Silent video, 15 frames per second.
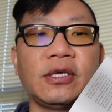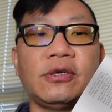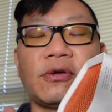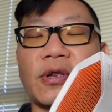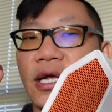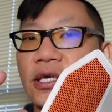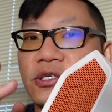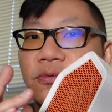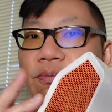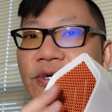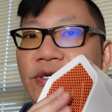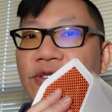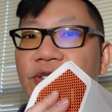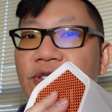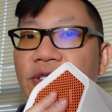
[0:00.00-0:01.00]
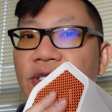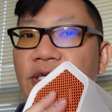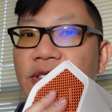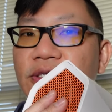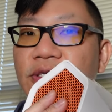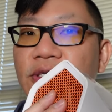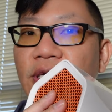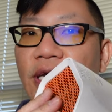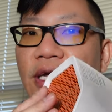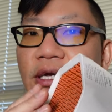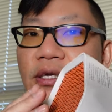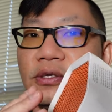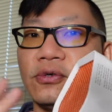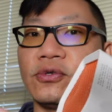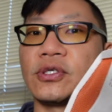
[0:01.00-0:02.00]
you can actually purchase this
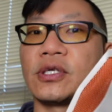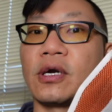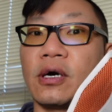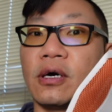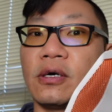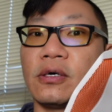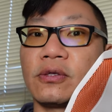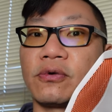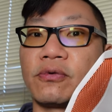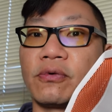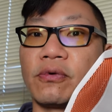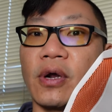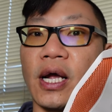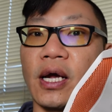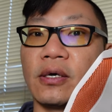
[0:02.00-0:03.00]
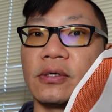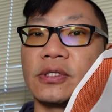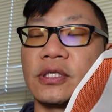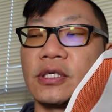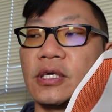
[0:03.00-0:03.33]
and use it all throughout